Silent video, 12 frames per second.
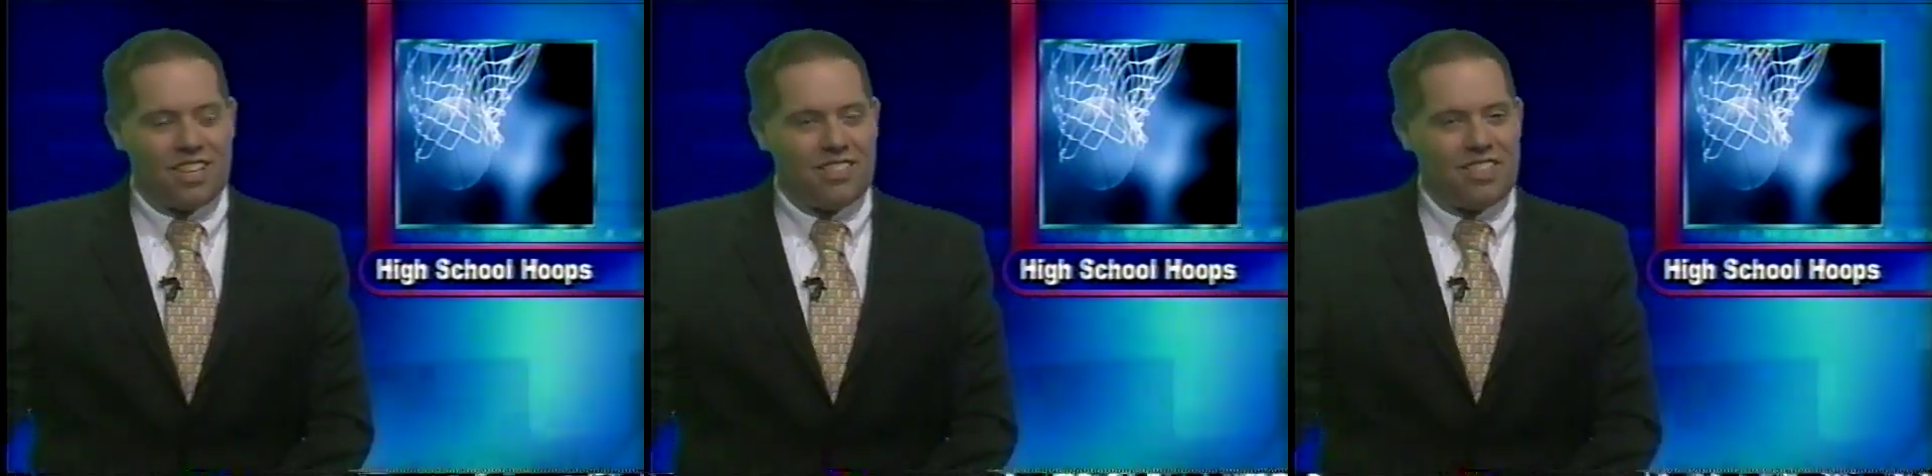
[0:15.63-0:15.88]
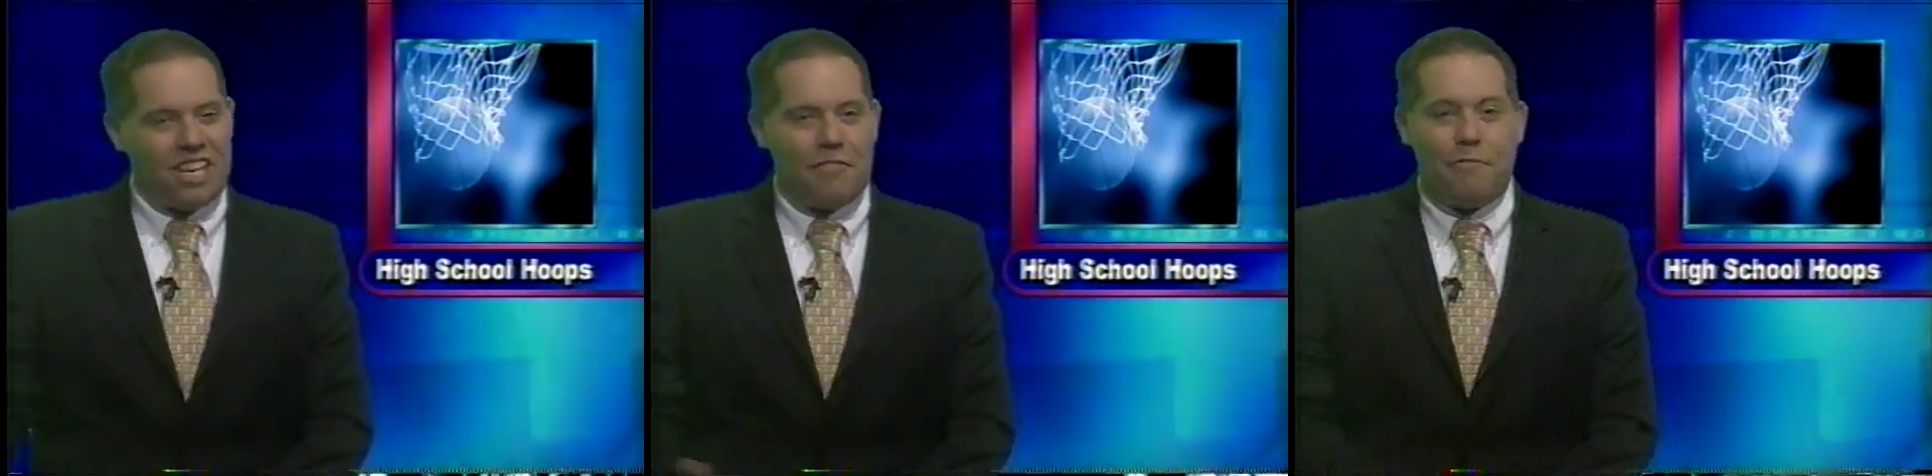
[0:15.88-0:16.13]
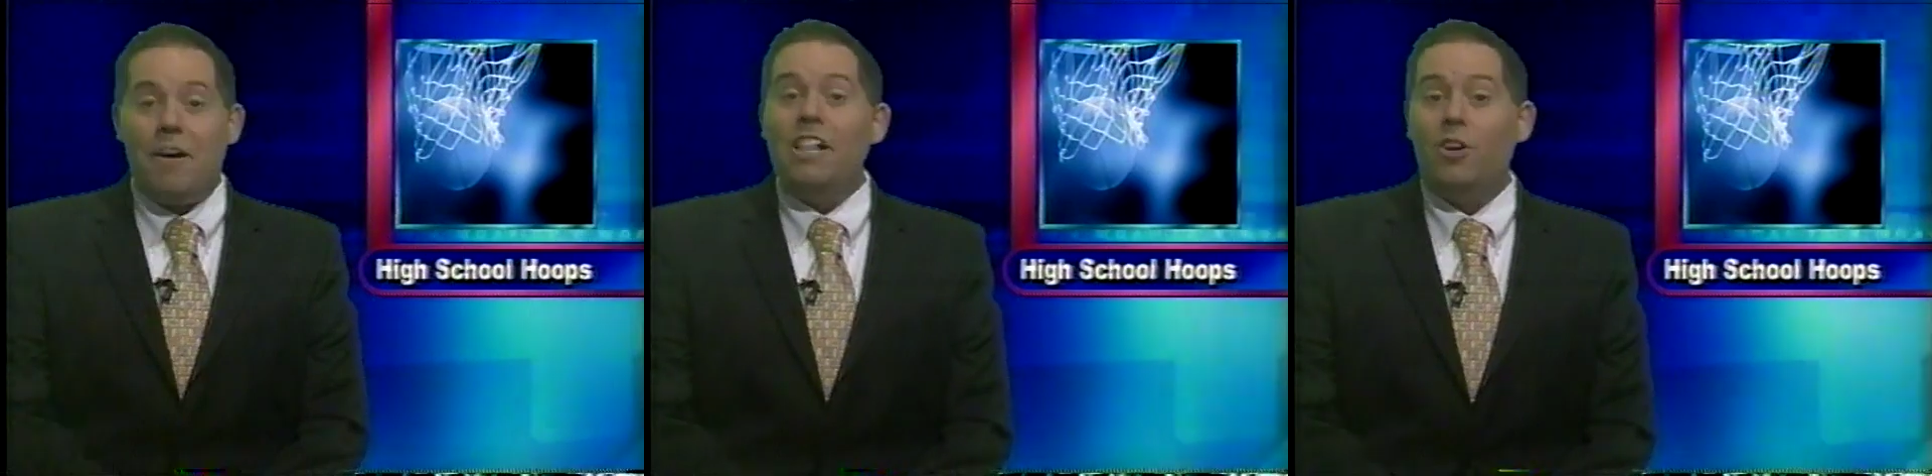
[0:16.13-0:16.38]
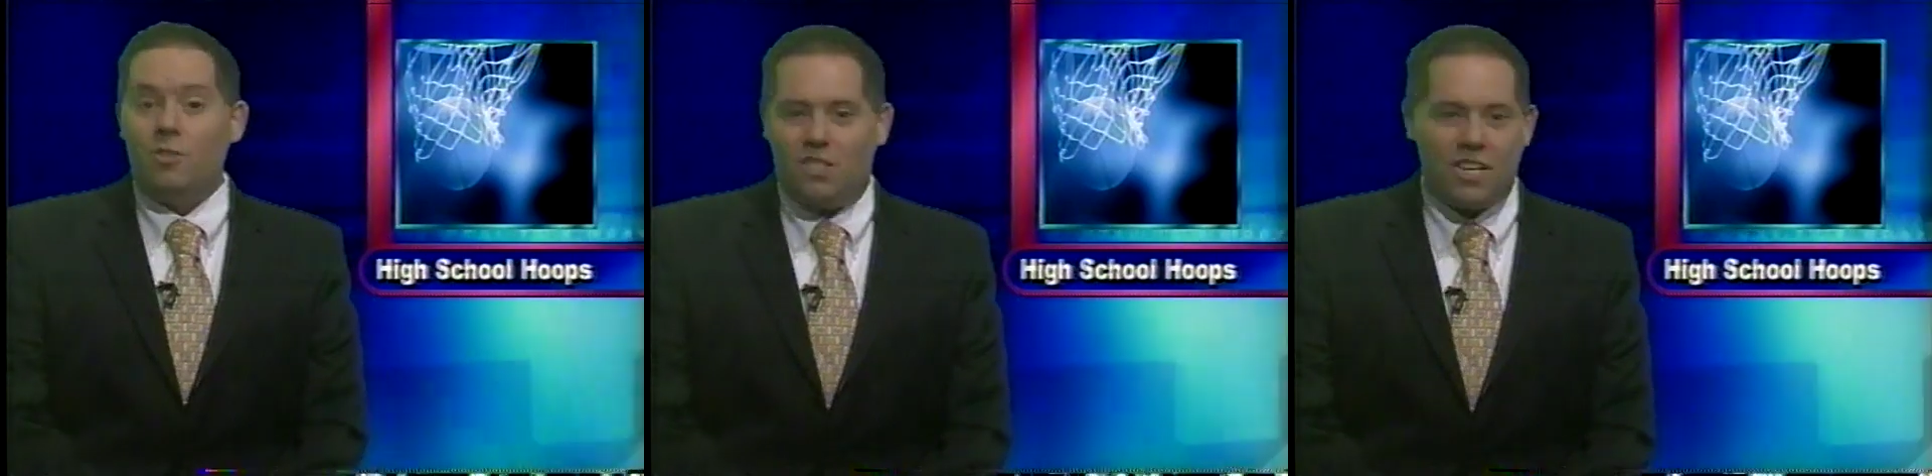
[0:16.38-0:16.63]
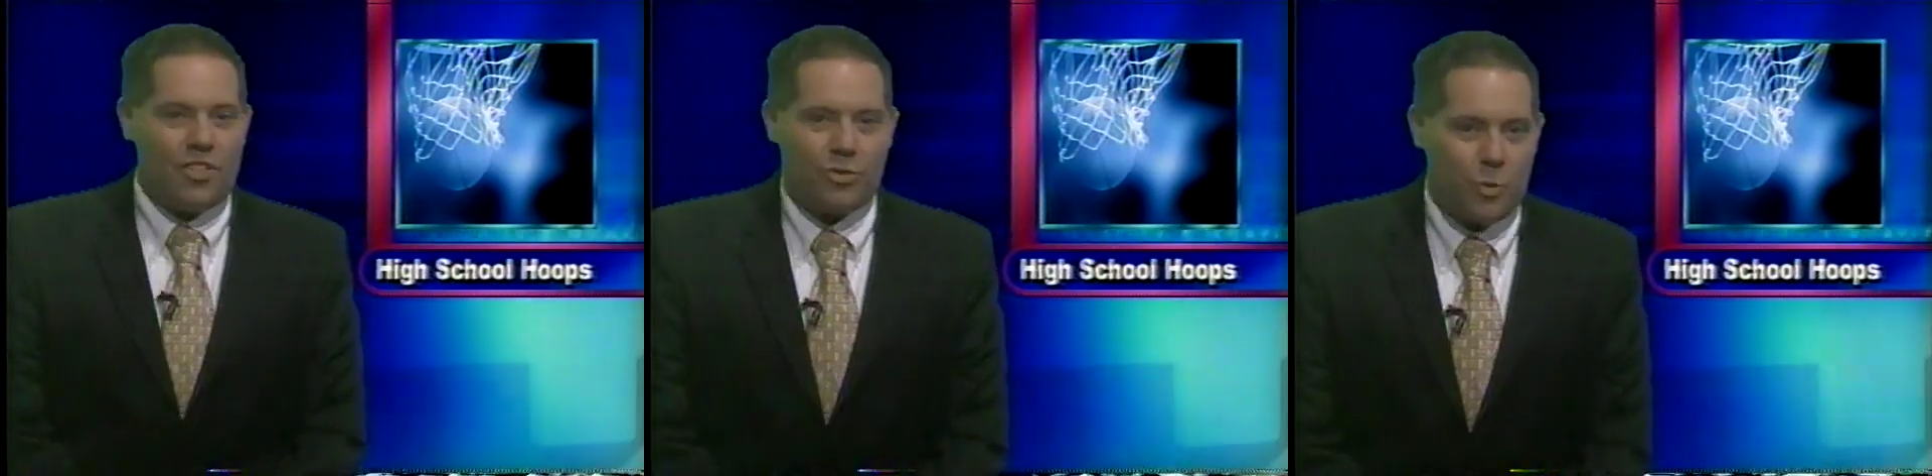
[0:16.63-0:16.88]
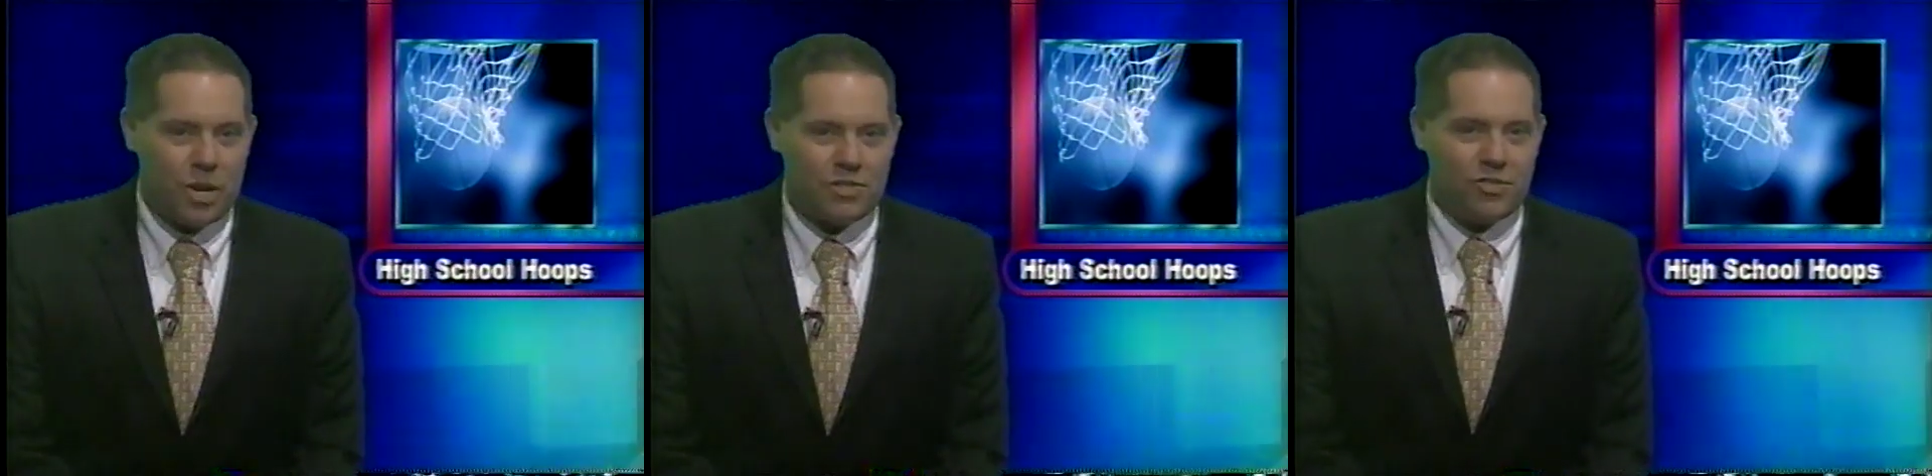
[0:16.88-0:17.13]
Let's see if fellow
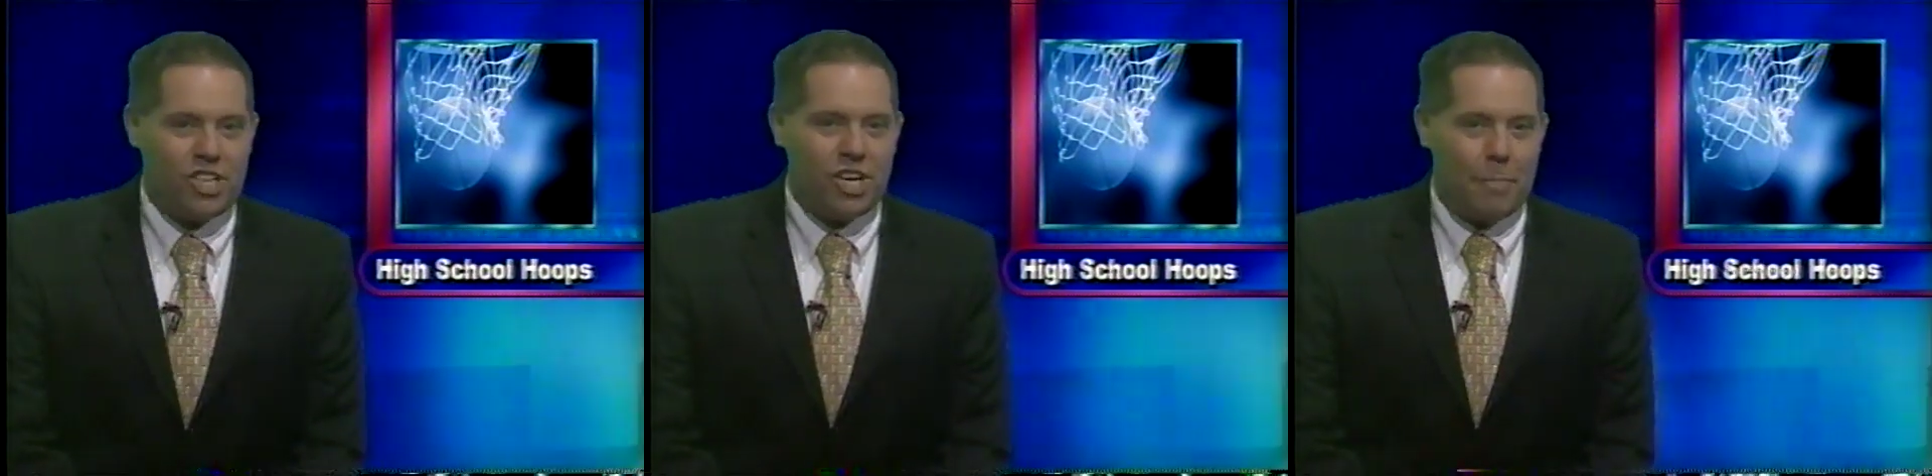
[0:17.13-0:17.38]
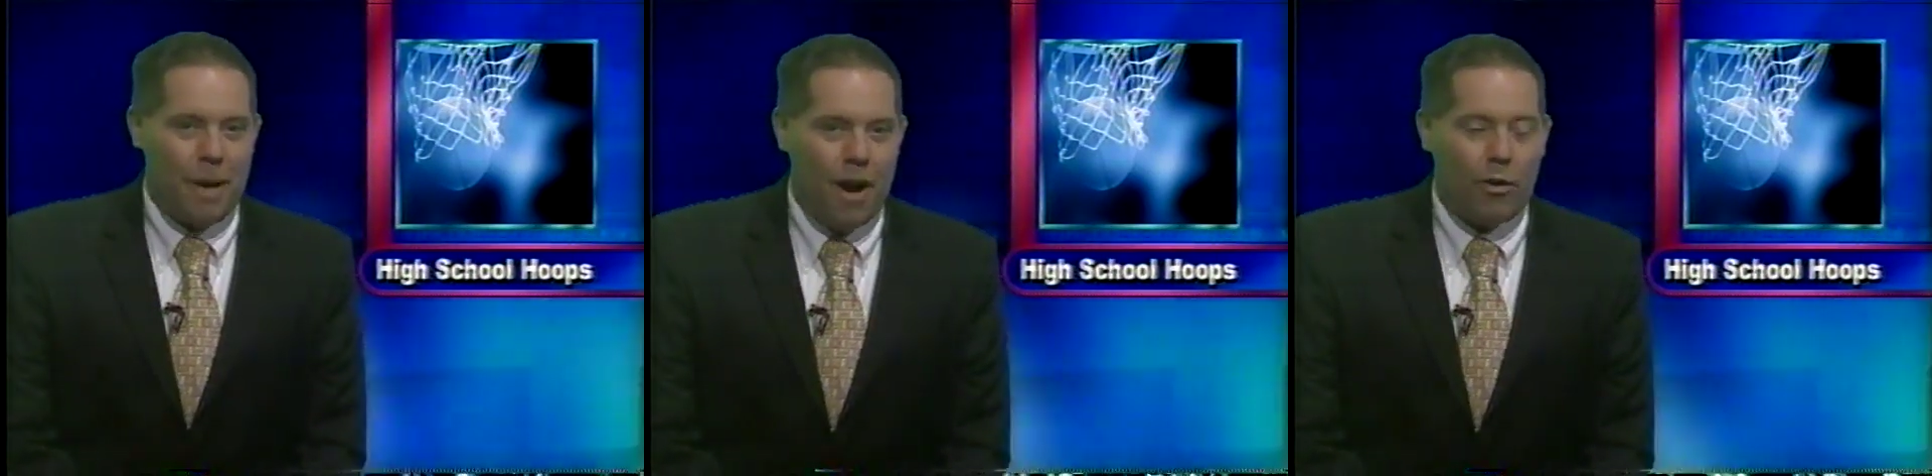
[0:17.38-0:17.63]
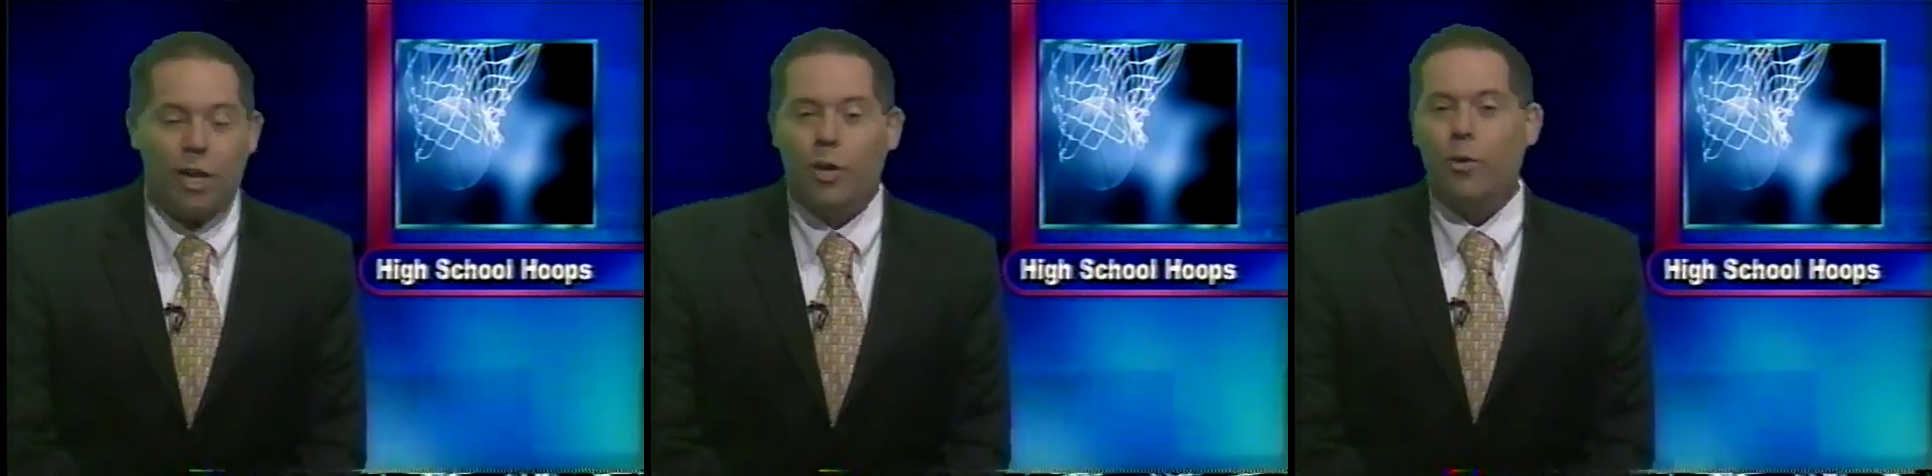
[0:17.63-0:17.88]
Southern West Virginia power